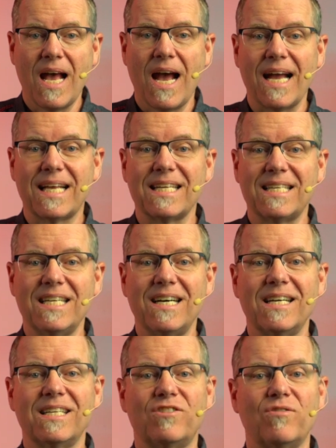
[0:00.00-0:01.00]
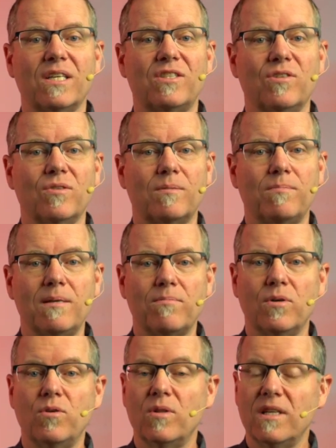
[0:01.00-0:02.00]
I could not address you as
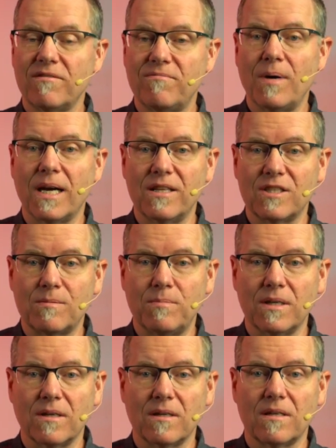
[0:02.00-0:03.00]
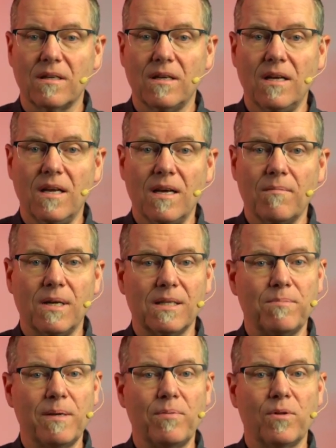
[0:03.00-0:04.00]
people who live by the Spirit but as
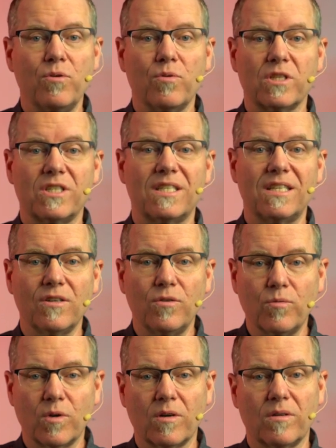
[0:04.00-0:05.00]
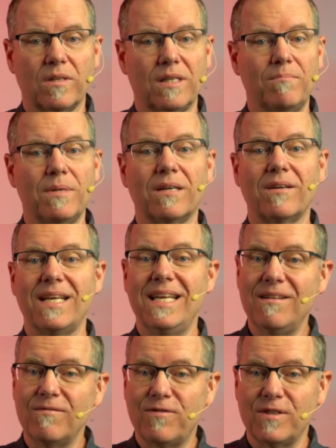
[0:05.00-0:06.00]
people who are still worldly, mere
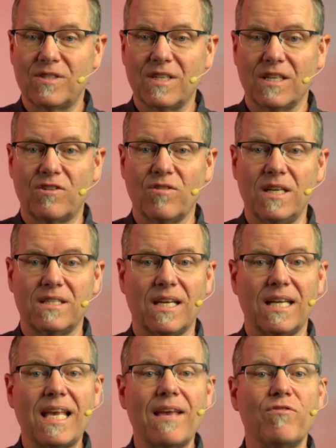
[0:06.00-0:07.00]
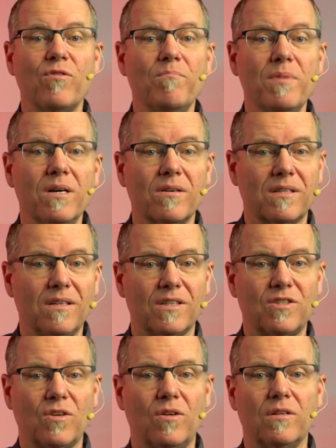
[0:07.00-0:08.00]
infants in Christ. I gave you milk,
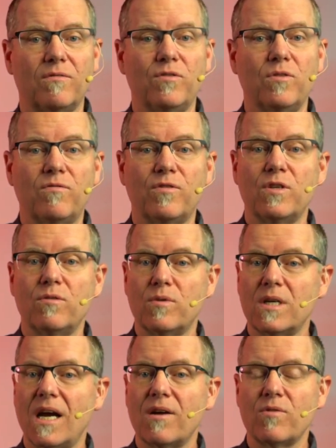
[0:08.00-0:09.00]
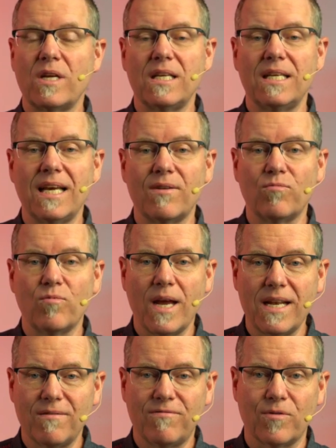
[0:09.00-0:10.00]
not solid food, for you were not re- yet
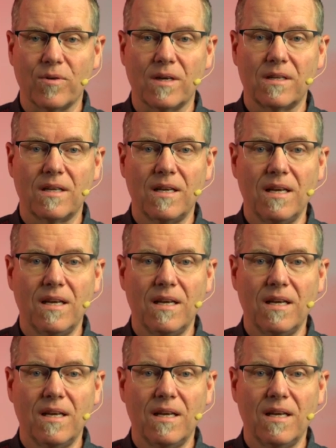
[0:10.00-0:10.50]
ready for it.